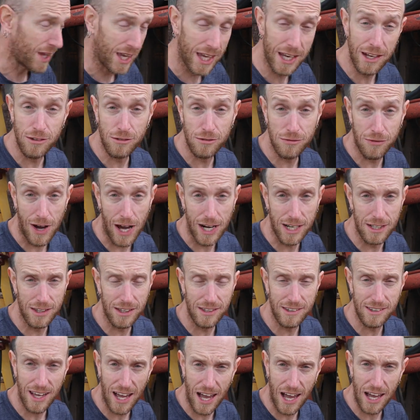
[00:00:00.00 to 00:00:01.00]
It is
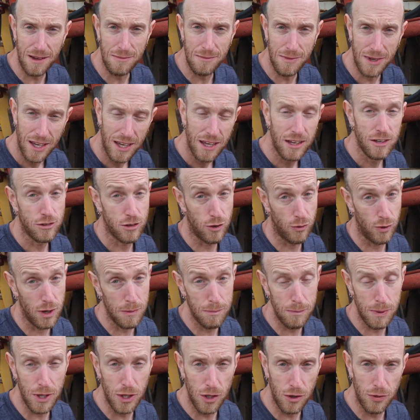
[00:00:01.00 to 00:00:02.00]
finally time to
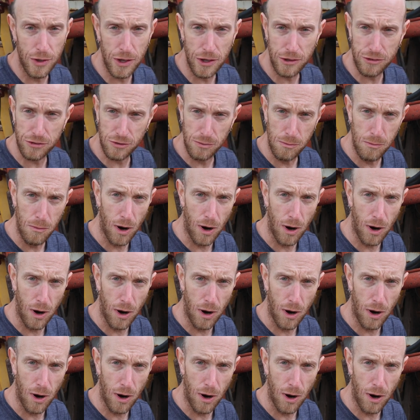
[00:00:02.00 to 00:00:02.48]
rebuild this